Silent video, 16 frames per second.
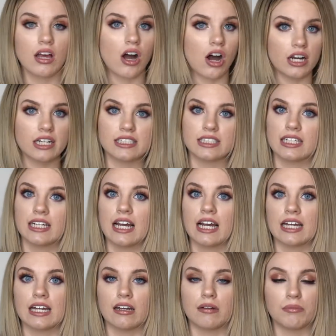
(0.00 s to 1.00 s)
Honestly, I
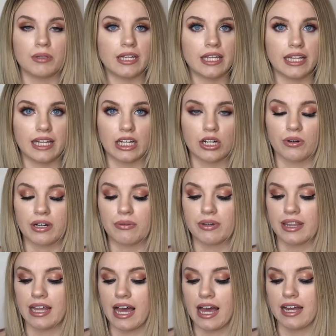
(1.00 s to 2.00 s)
can completely agree
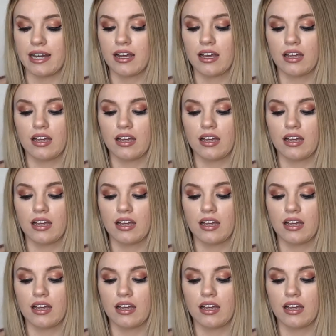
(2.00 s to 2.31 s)
with that.